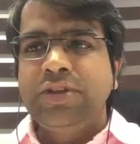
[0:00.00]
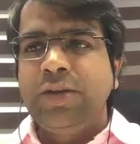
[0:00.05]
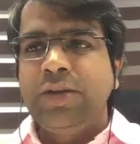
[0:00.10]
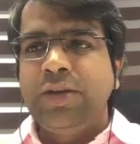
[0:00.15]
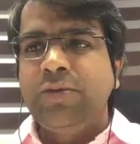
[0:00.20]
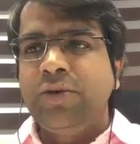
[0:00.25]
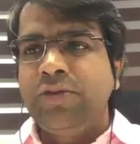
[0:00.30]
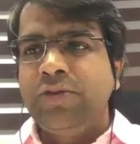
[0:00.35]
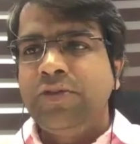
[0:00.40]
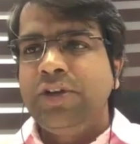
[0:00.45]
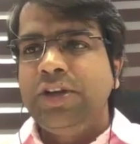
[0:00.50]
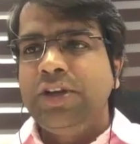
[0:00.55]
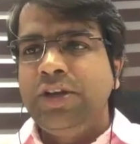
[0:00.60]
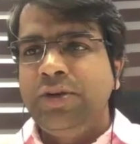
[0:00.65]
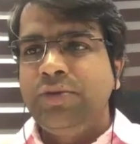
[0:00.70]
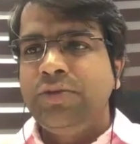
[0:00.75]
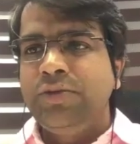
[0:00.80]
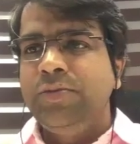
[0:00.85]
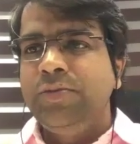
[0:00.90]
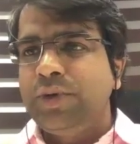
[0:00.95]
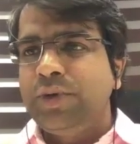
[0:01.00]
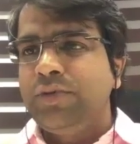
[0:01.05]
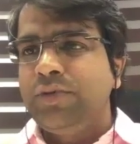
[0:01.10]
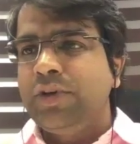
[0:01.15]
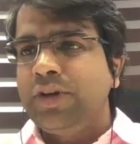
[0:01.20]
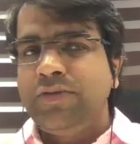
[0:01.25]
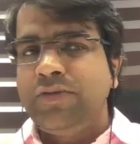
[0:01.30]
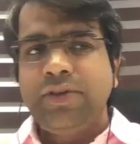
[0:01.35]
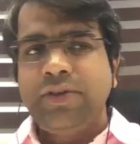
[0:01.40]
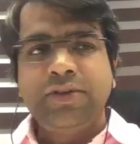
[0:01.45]
you said about we need to improve
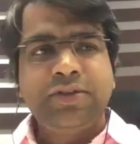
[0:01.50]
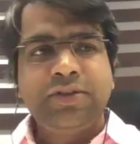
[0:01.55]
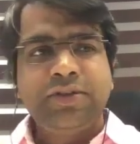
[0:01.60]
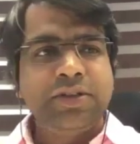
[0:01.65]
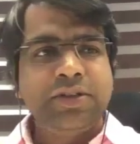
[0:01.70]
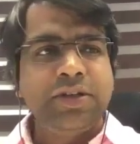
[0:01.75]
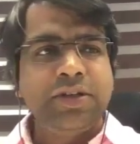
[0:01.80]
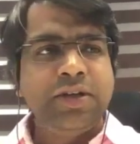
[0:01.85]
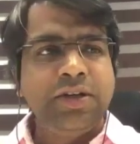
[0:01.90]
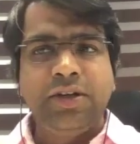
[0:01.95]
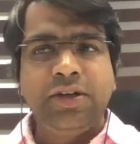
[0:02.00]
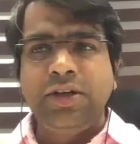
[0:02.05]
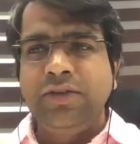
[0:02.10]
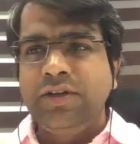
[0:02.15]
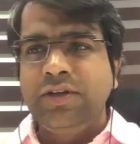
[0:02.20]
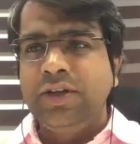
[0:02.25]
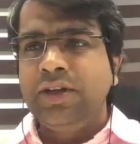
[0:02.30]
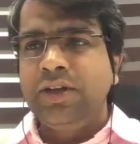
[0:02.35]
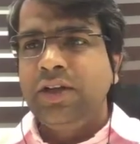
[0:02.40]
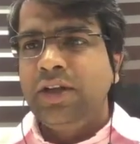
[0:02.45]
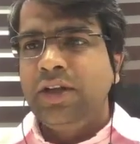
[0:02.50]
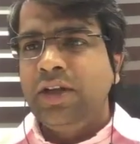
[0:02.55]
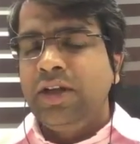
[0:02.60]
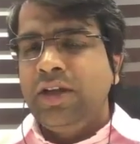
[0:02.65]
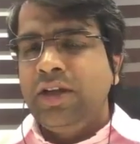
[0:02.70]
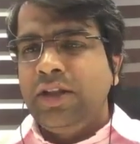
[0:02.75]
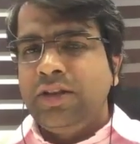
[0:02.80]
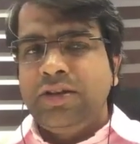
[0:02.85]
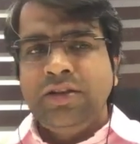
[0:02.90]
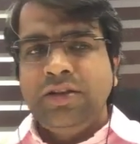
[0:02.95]
our infrastructure in railway.
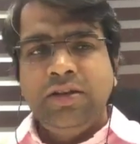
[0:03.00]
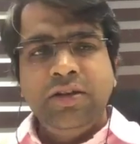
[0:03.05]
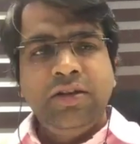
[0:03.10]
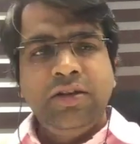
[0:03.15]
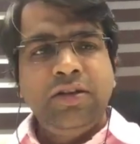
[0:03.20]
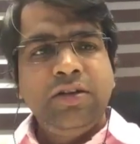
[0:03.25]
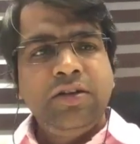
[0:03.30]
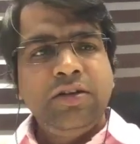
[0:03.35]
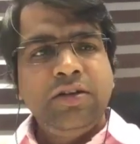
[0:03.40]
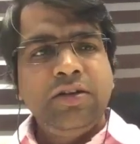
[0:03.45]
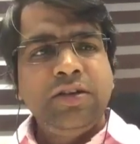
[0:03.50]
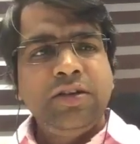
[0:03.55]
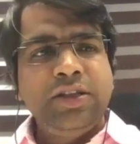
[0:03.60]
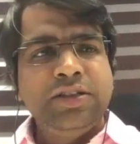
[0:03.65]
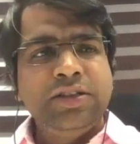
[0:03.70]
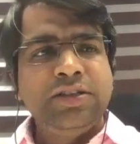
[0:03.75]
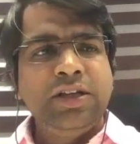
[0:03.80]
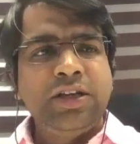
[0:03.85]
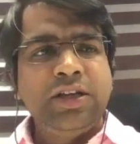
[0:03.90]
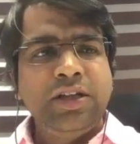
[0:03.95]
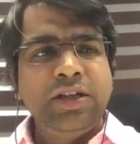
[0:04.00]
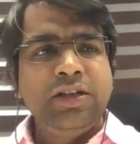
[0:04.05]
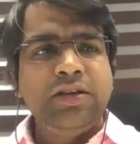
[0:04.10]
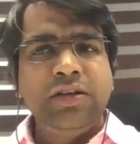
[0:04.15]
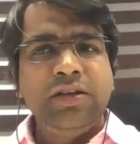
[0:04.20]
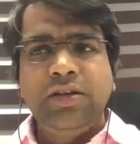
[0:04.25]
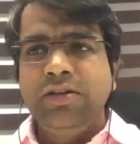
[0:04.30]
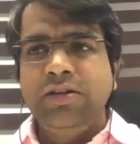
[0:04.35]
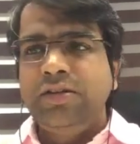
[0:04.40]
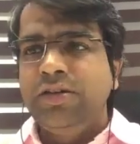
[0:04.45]

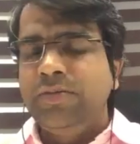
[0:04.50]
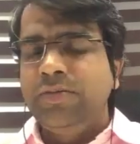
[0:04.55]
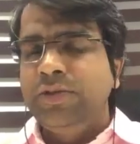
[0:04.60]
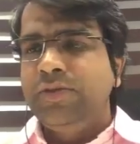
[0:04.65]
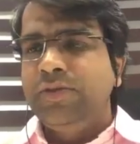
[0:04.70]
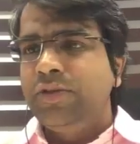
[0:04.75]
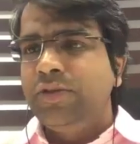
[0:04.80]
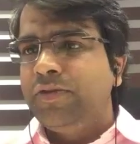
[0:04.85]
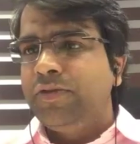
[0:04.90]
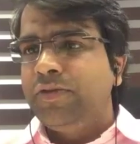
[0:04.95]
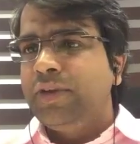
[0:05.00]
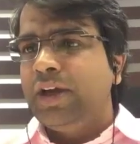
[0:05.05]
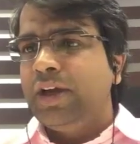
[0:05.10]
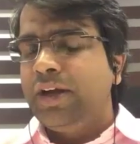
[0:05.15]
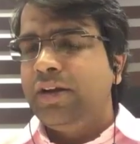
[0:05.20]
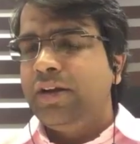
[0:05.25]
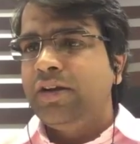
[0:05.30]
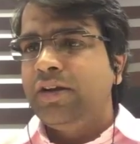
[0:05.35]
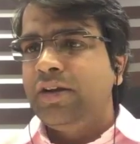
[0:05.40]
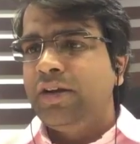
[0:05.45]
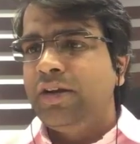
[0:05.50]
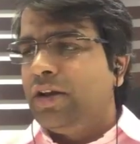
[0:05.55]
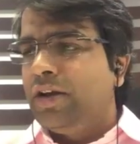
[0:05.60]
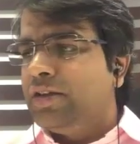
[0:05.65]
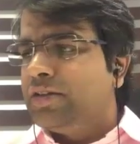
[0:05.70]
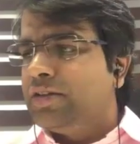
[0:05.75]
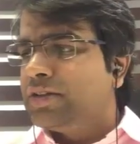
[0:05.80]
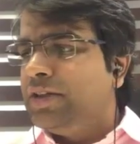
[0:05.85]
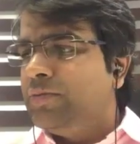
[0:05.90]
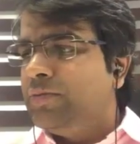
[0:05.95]
Recently, a year before, we had a
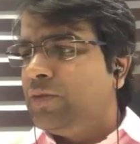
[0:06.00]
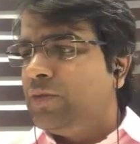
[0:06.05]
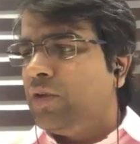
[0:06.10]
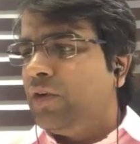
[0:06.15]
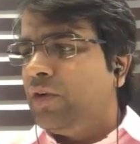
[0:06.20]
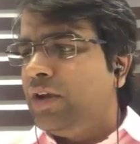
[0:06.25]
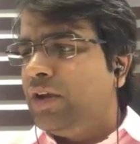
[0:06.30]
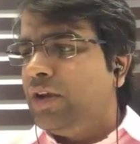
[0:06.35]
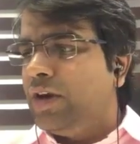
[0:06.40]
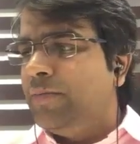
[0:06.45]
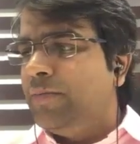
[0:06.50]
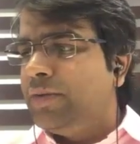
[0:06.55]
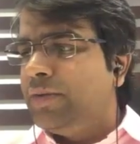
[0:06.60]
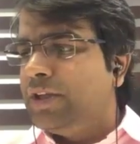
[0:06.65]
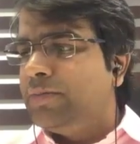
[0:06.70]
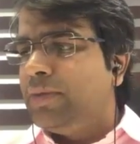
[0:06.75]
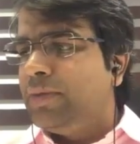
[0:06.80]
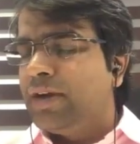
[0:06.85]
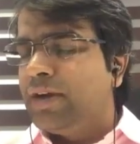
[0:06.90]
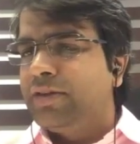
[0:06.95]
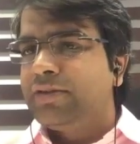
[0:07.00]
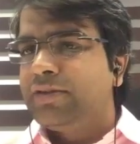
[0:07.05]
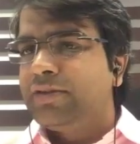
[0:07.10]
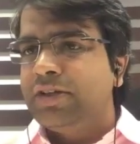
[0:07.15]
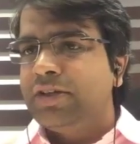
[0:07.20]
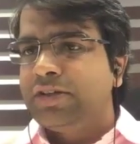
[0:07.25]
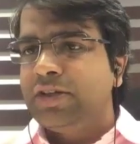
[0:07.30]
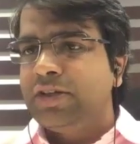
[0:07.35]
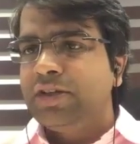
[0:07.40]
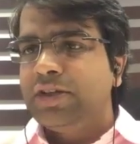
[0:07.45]
scheme called Amrit Bharat
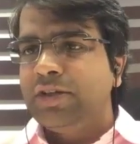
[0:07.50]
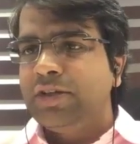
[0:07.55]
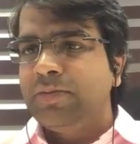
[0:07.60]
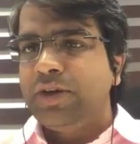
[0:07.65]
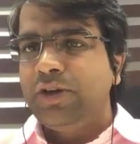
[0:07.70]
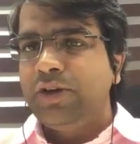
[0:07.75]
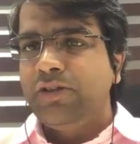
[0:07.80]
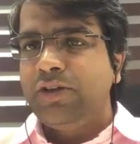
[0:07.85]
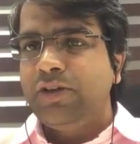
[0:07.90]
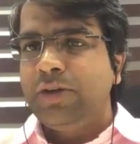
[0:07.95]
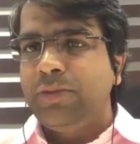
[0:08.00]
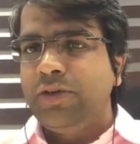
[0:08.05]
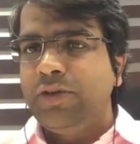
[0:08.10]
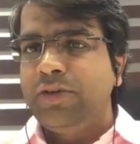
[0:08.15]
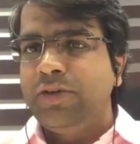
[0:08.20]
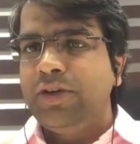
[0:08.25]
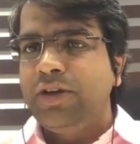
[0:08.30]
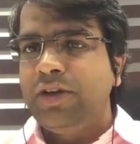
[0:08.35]
Station Scheme. Are you aware about